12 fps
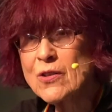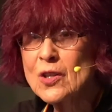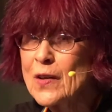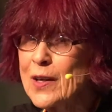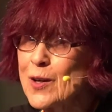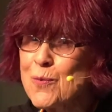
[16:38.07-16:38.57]

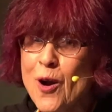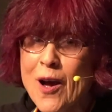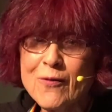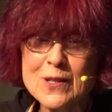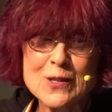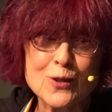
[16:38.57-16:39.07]
later
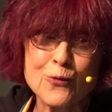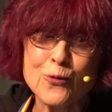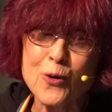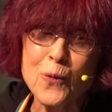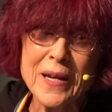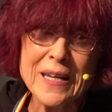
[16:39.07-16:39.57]
prophets looked for a
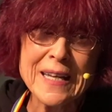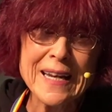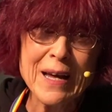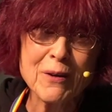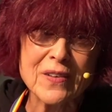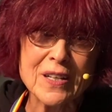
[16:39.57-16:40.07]
way to get
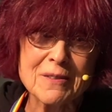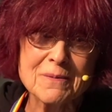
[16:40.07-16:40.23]
out of it.